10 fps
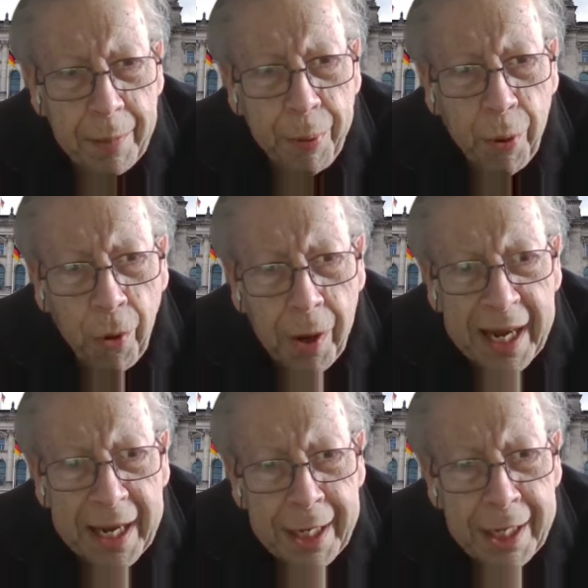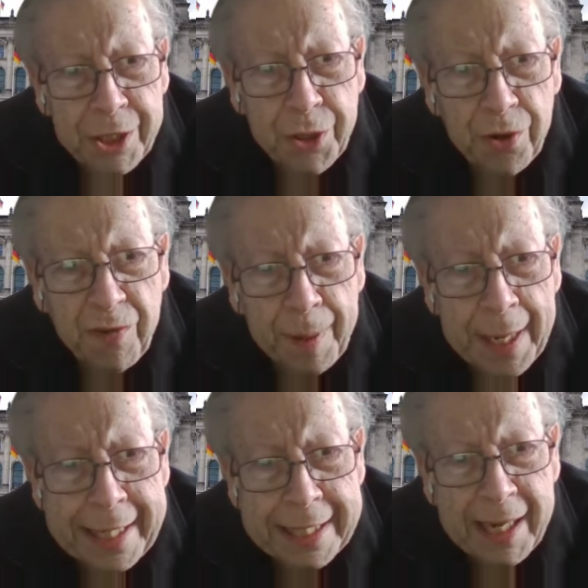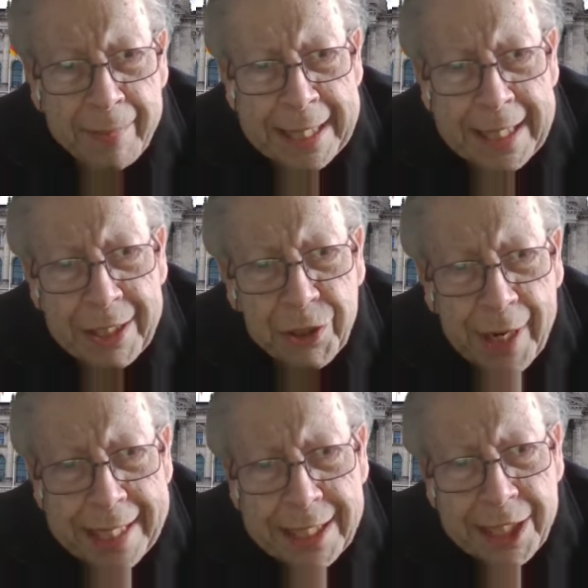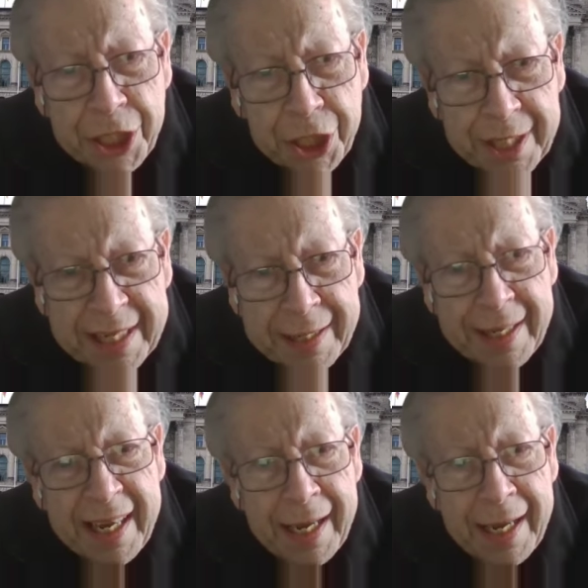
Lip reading: a poor sort of place. I mean, that transition